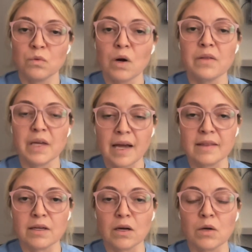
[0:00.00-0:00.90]
while they
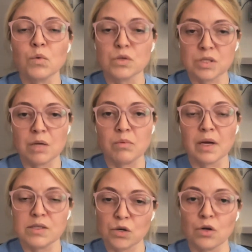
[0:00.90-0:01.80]
get there and we'll
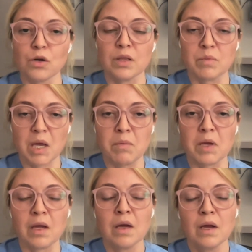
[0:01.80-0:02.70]
stabilize her and the
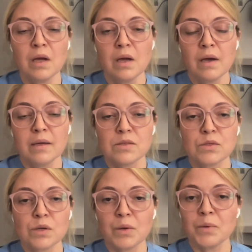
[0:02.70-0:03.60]
baby.
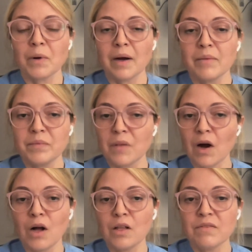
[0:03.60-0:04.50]
So
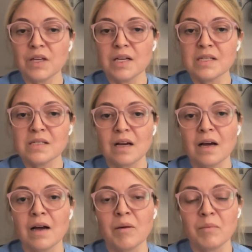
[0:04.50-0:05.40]
all of this
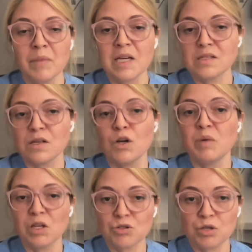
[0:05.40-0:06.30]
makes the
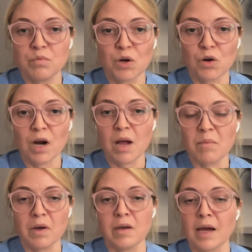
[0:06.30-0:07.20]
OBHG
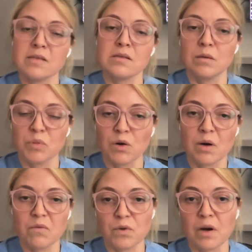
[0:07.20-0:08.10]
program an excellent
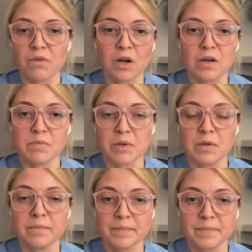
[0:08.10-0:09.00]
program for every
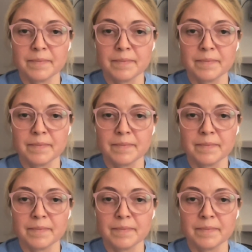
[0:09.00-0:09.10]
hospital.